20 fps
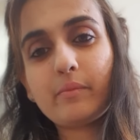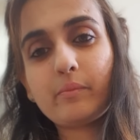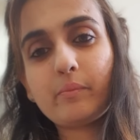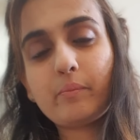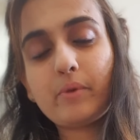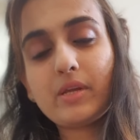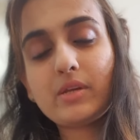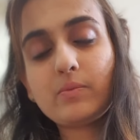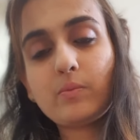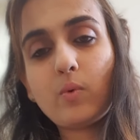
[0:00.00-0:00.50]

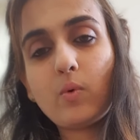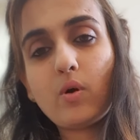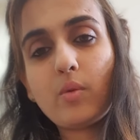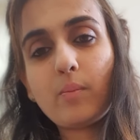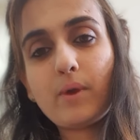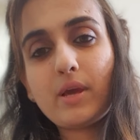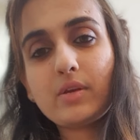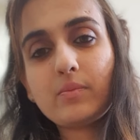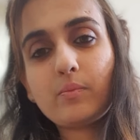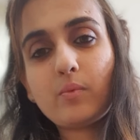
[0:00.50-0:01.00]
bend more
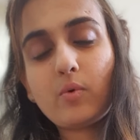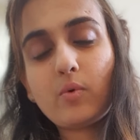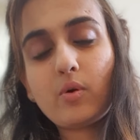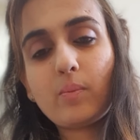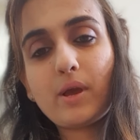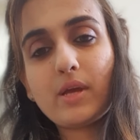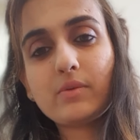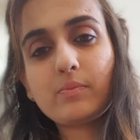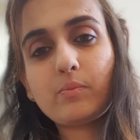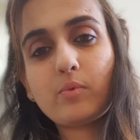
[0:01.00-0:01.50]
bend more
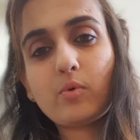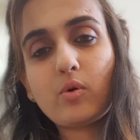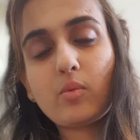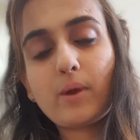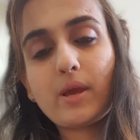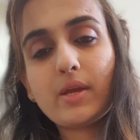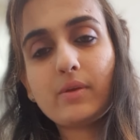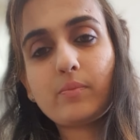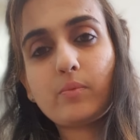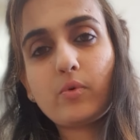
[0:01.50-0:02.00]
bend more
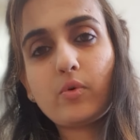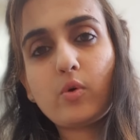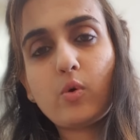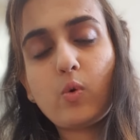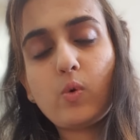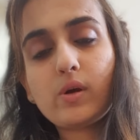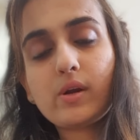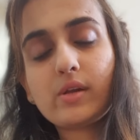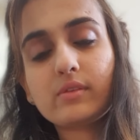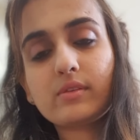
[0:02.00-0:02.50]
bend more
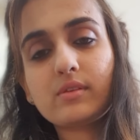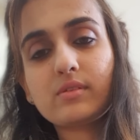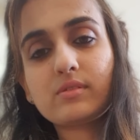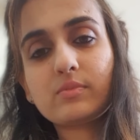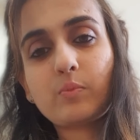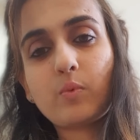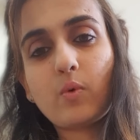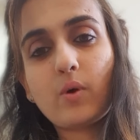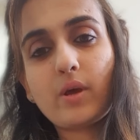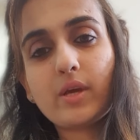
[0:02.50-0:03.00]
hold at this
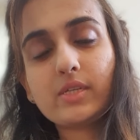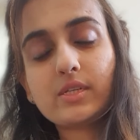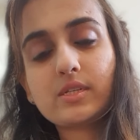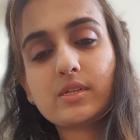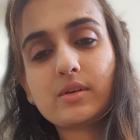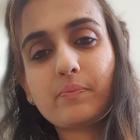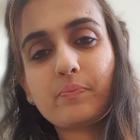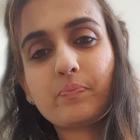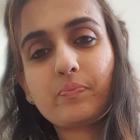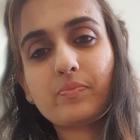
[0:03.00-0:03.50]
point
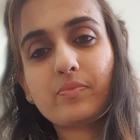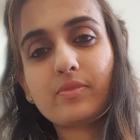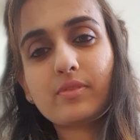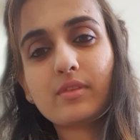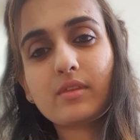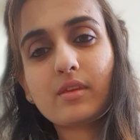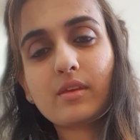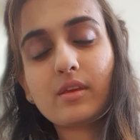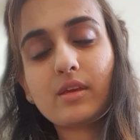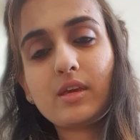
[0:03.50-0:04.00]

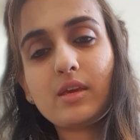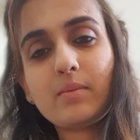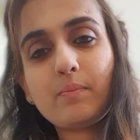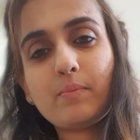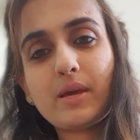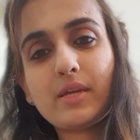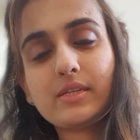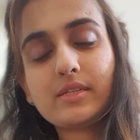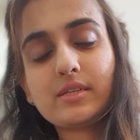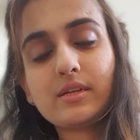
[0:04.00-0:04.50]
keep
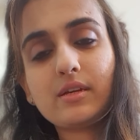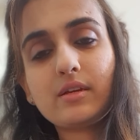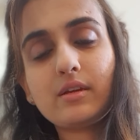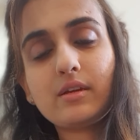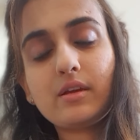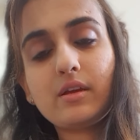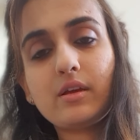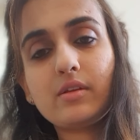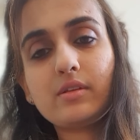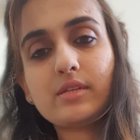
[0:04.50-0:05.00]
bending
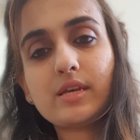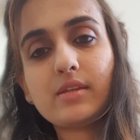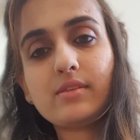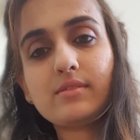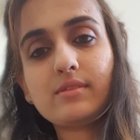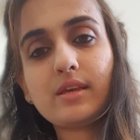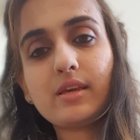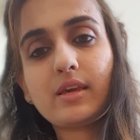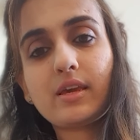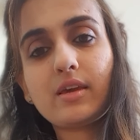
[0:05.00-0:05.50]
10
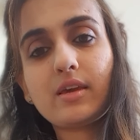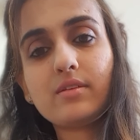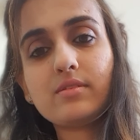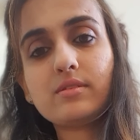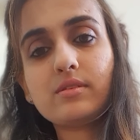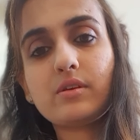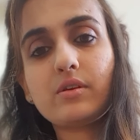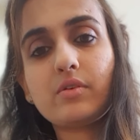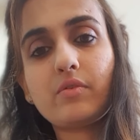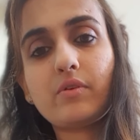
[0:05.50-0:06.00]

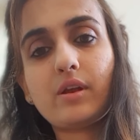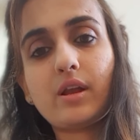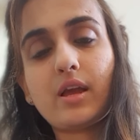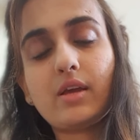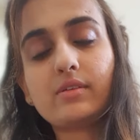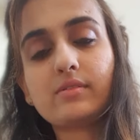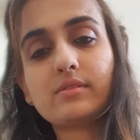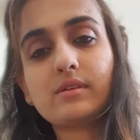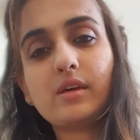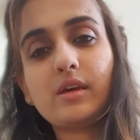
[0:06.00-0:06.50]
seconds,
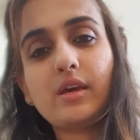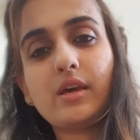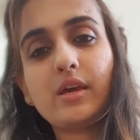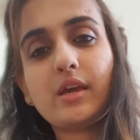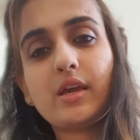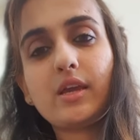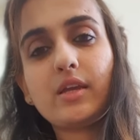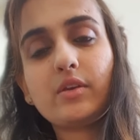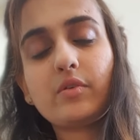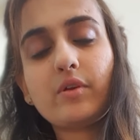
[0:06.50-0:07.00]
relax.
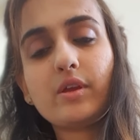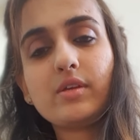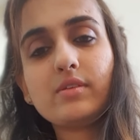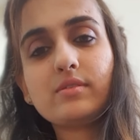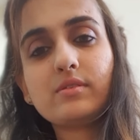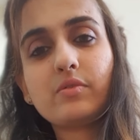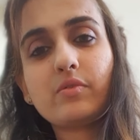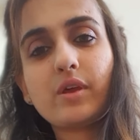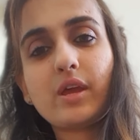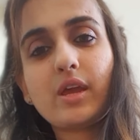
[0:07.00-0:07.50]
Increase
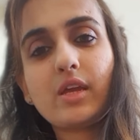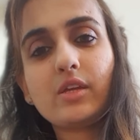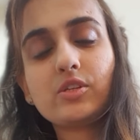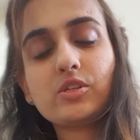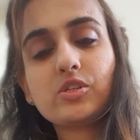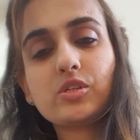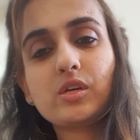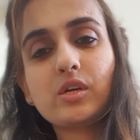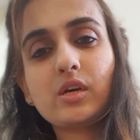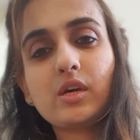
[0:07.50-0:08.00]
the
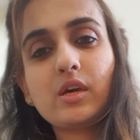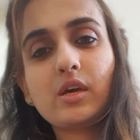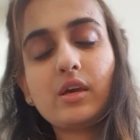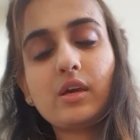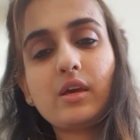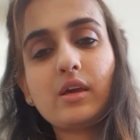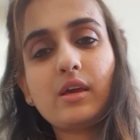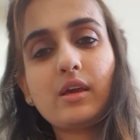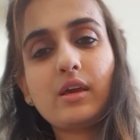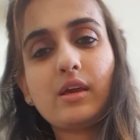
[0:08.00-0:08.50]
range,
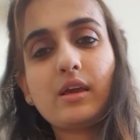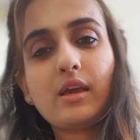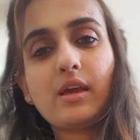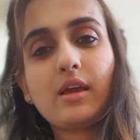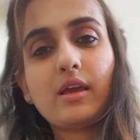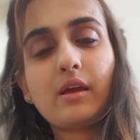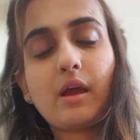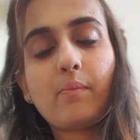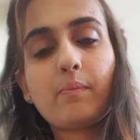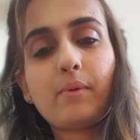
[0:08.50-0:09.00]

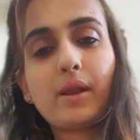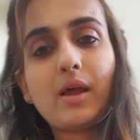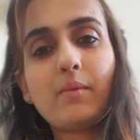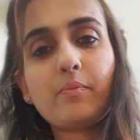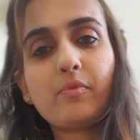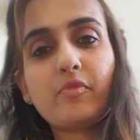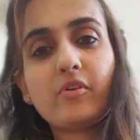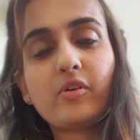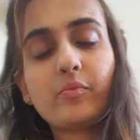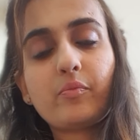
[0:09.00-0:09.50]
apply
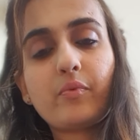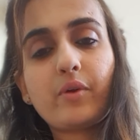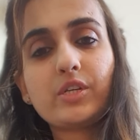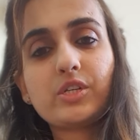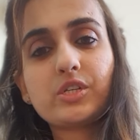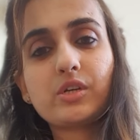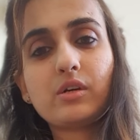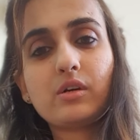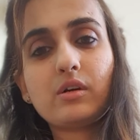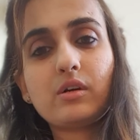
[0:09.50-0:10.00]
upward
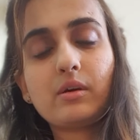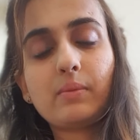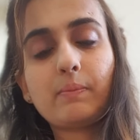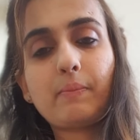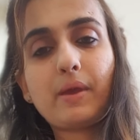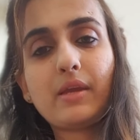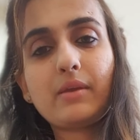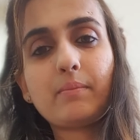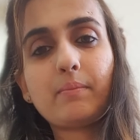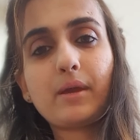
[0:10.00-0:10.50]
pressure,
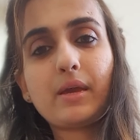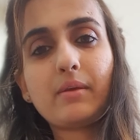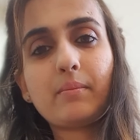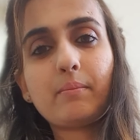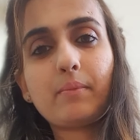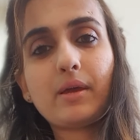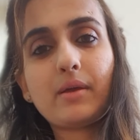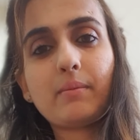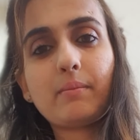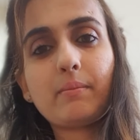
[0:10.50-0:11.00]
bend, bend,
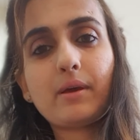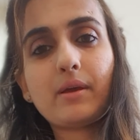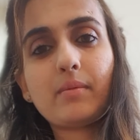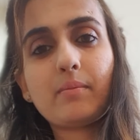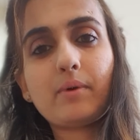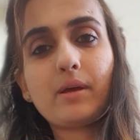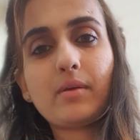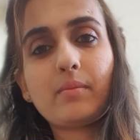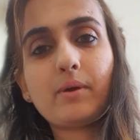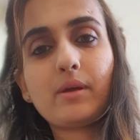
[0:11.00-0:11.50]
bend, bend,
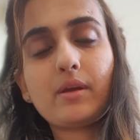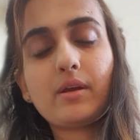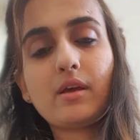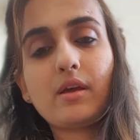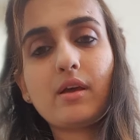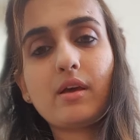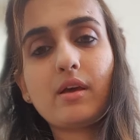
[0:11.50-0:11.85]
bend, bend,